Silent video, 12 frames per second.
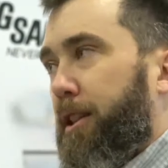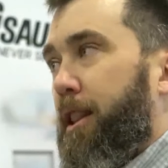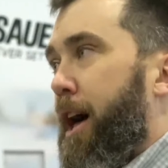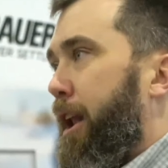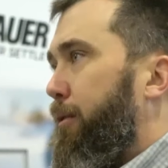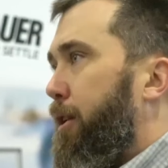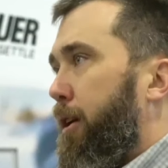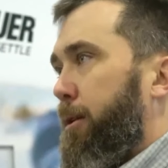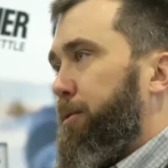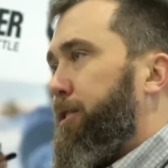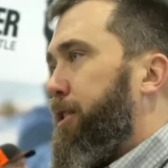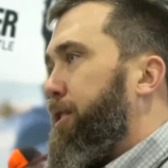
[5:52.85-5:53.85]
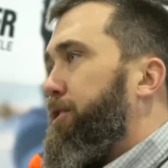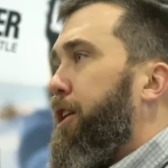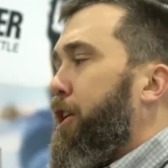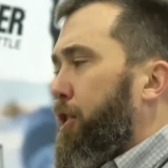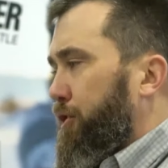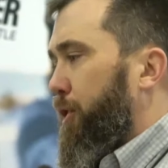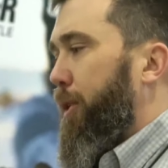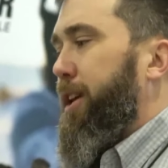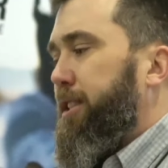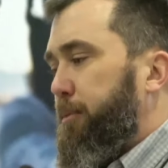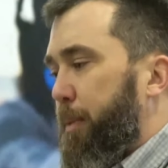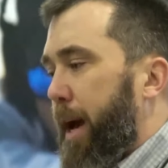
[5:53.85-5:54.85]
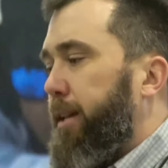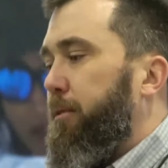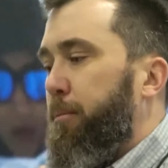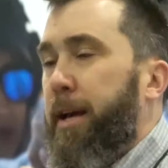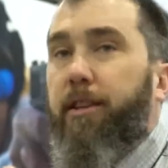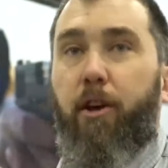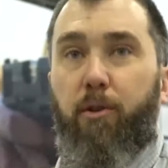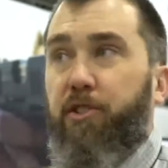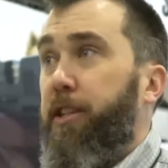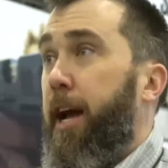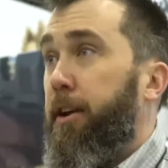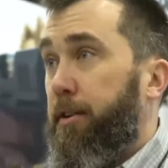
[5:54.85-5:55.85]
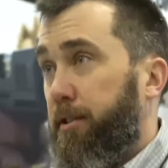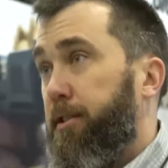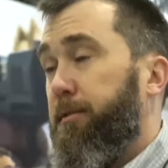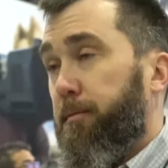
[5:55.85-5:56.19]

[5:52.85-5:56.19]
a lot of our M series, so it is spec'd to meet those standards.